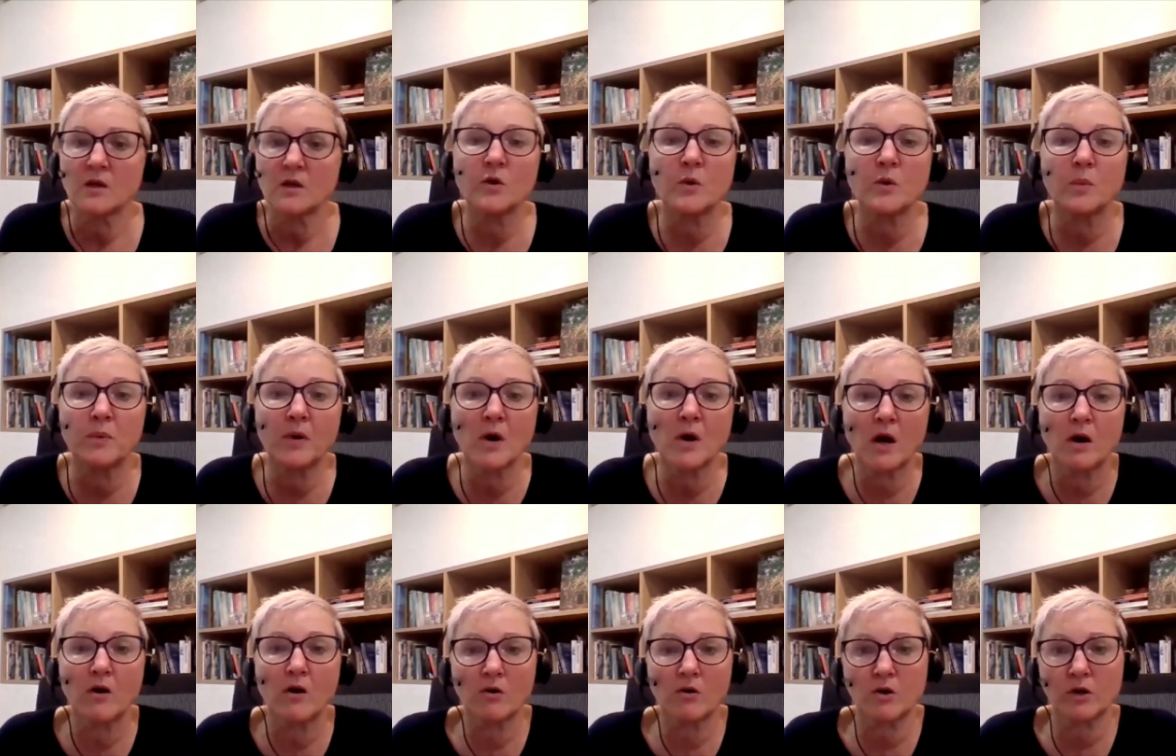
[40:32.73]

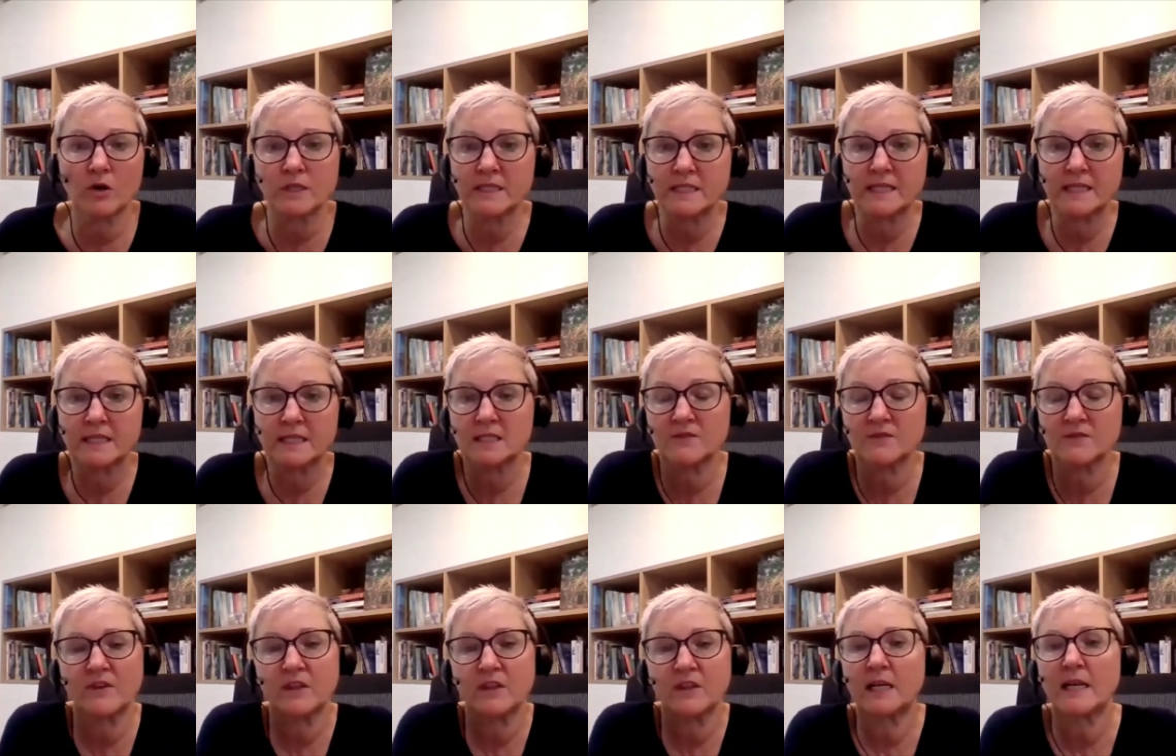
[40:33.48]
priorities
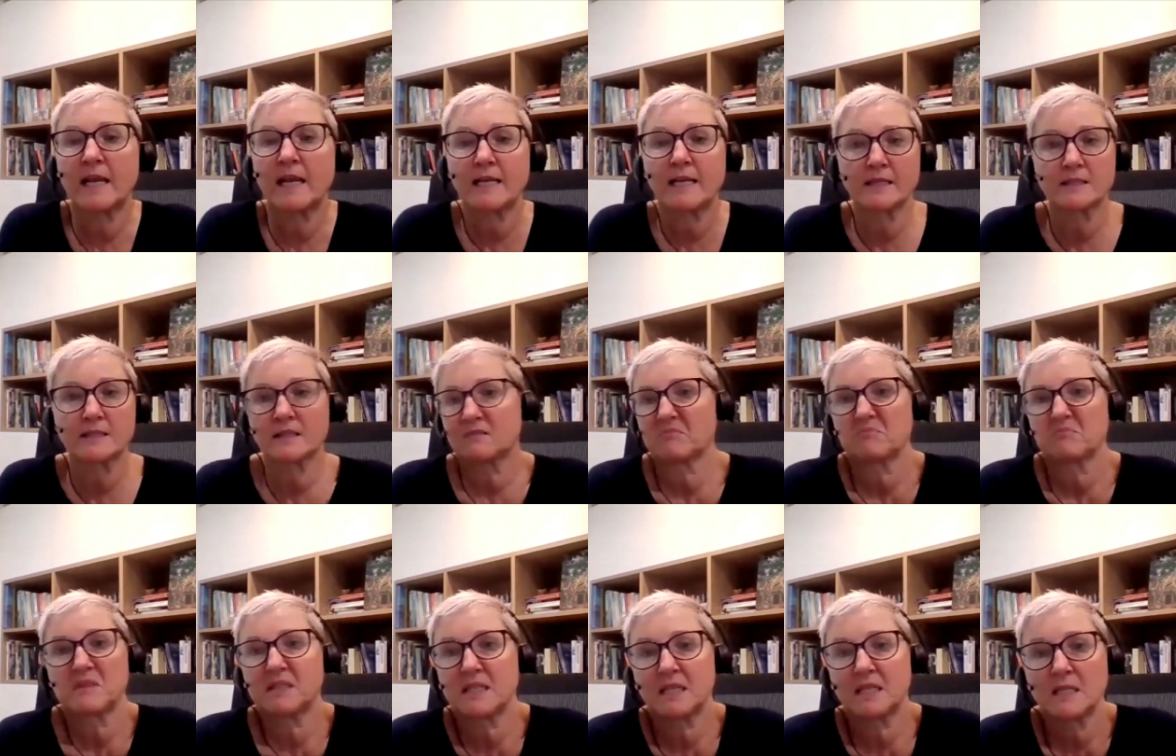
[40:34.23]
for the next
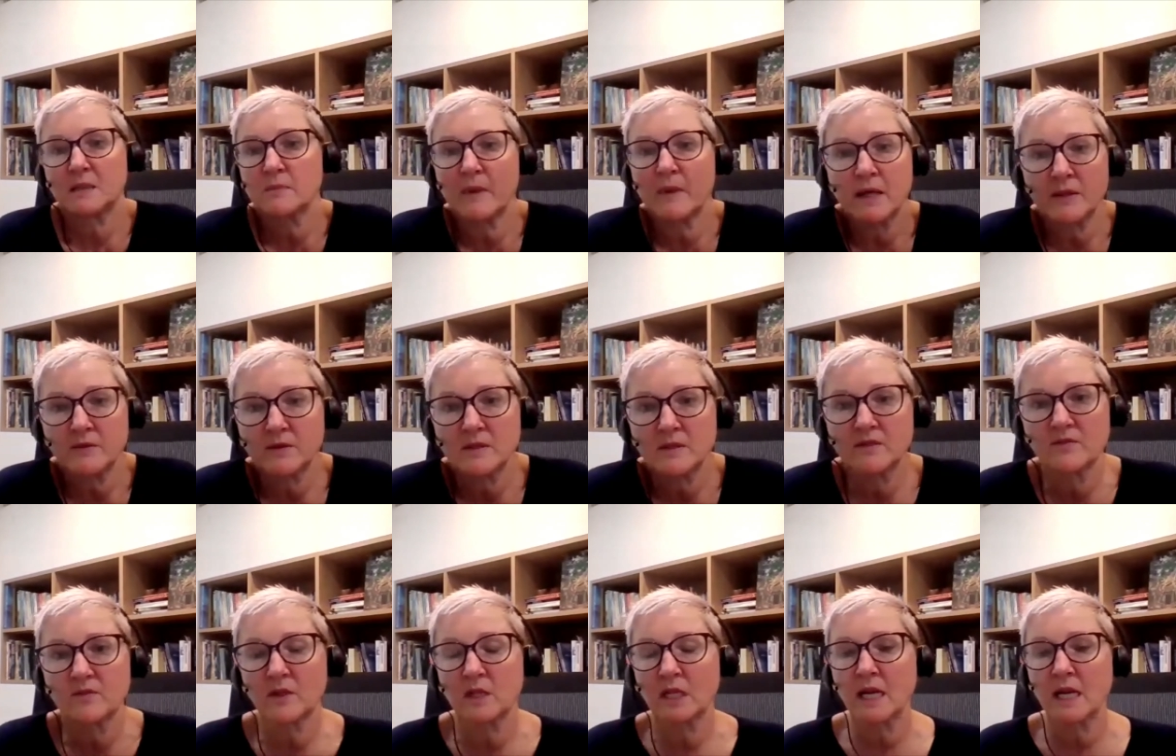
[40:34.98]
6 months,
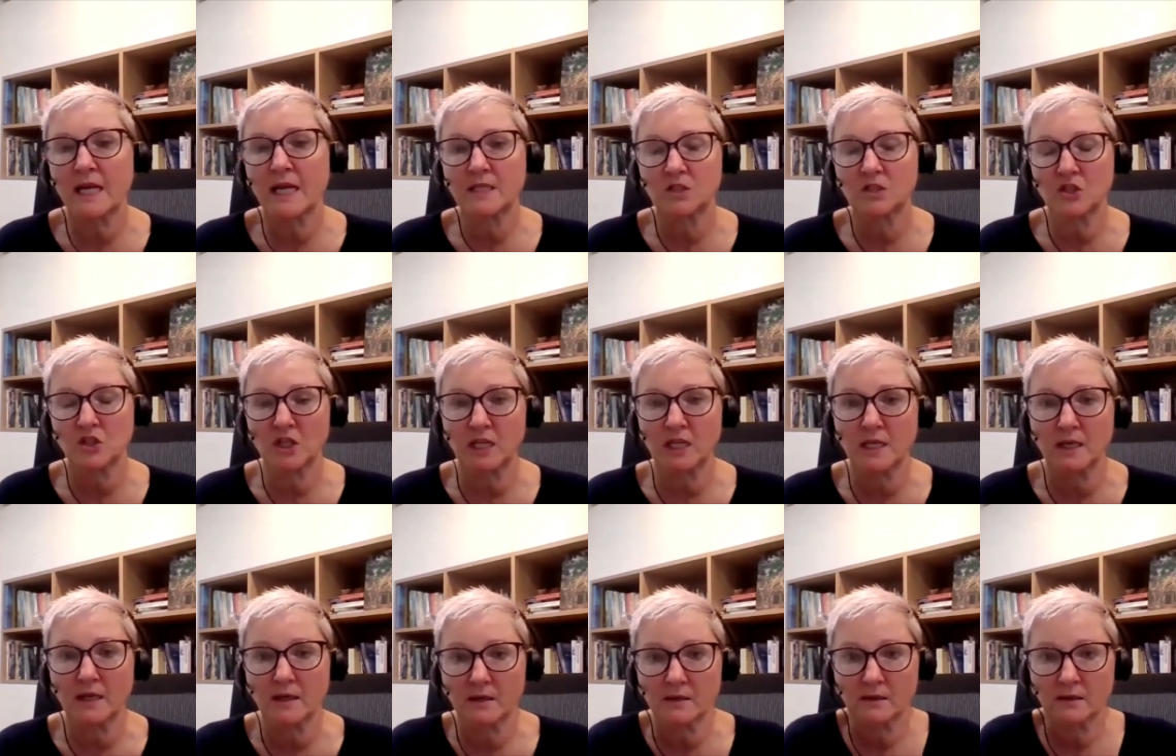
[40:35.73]
for the next
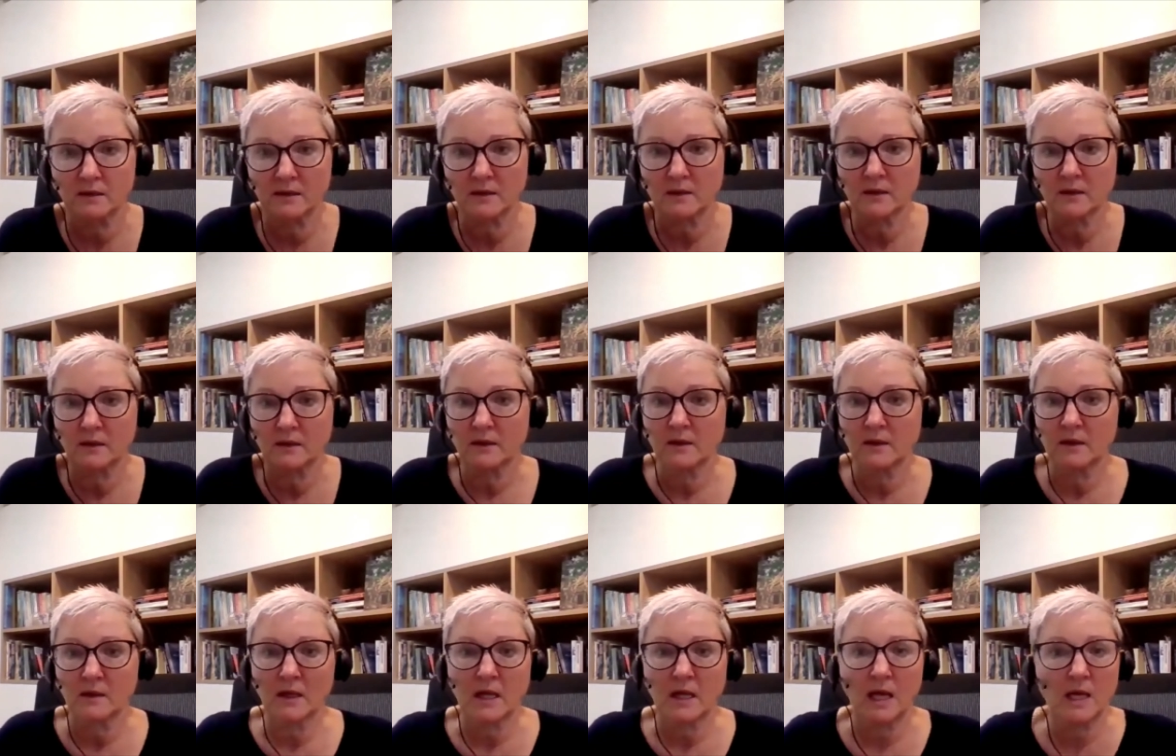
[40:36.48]
year?
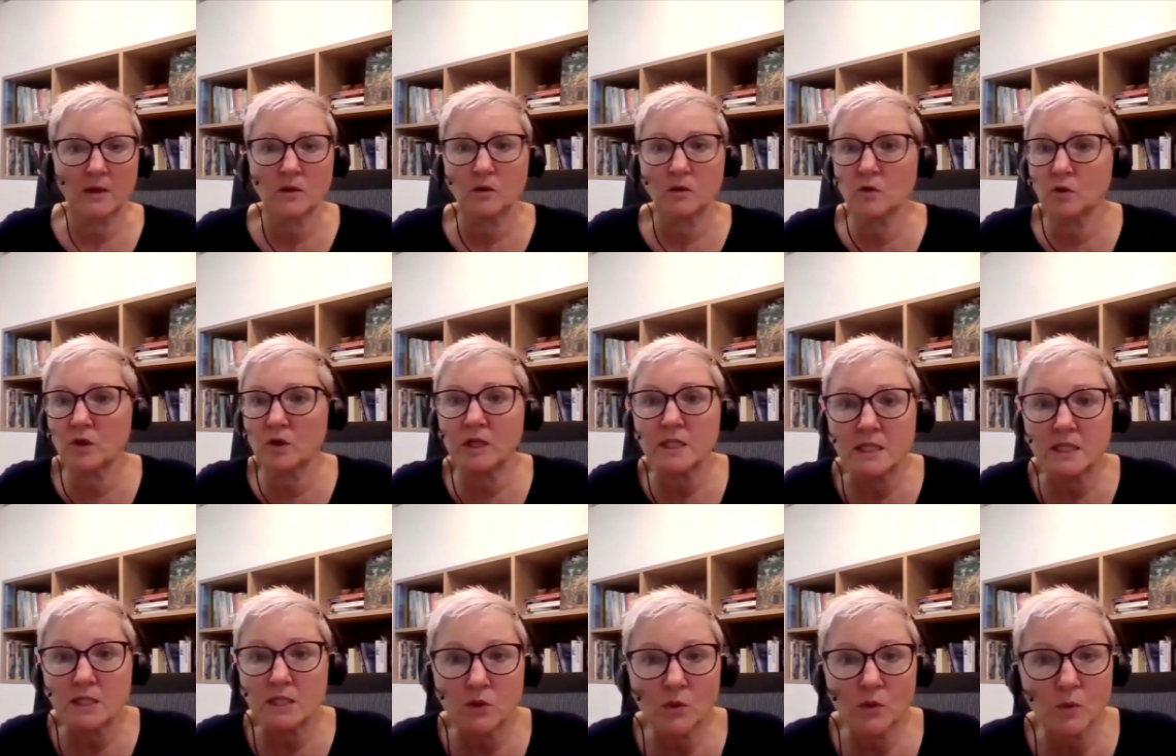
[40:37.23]
Guna,
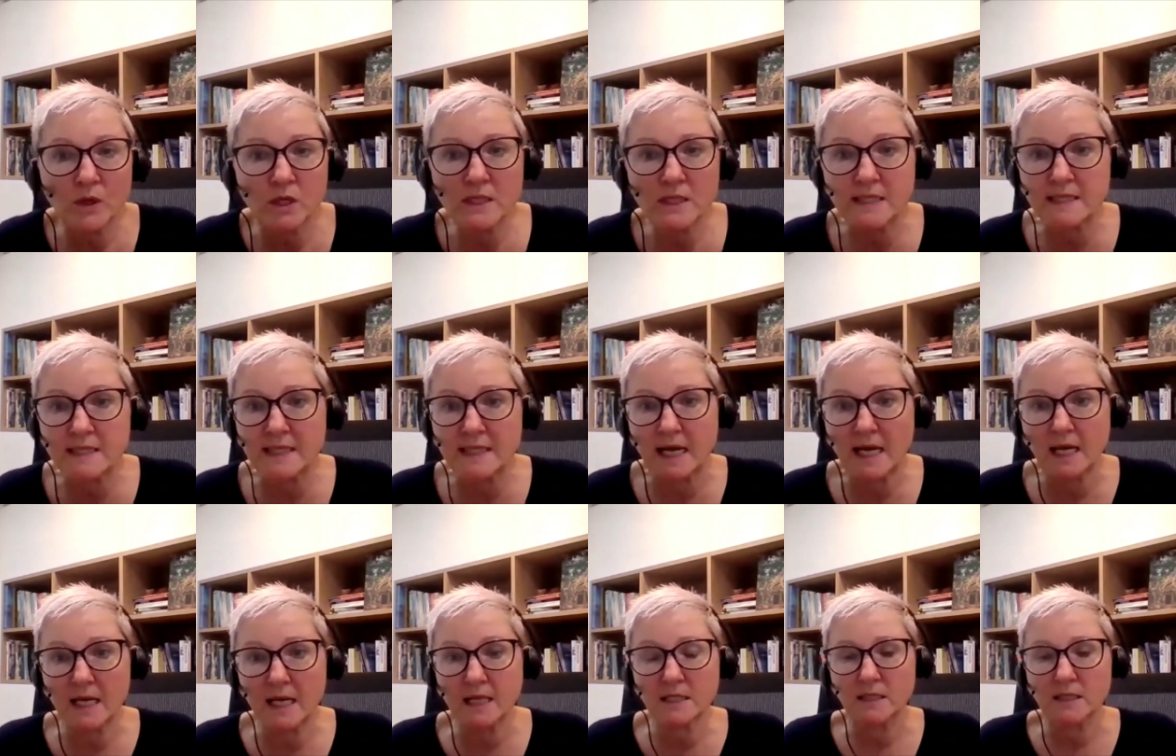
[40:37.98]
did you want to
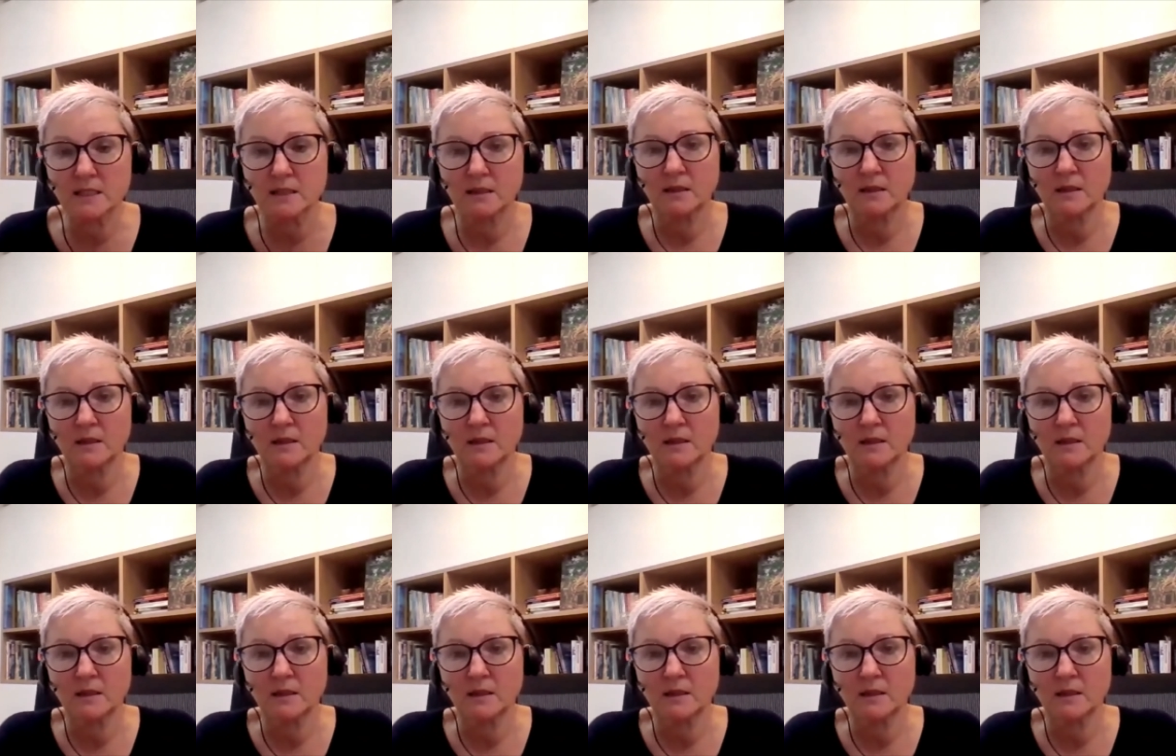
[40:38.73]
start?